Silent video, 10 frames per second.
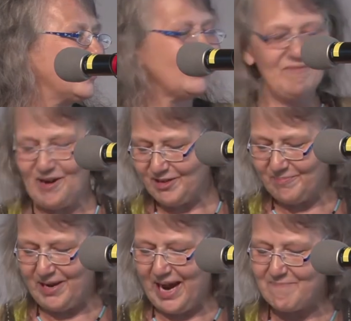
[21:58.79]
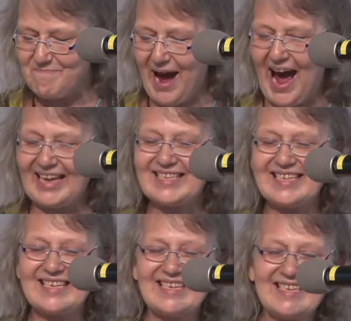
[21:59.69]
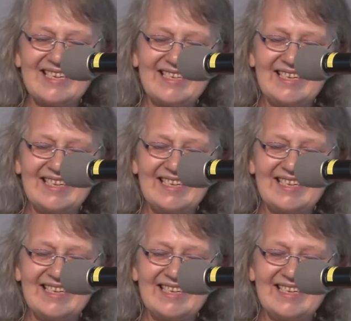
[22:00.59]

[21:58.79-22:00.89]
So mouse became bats.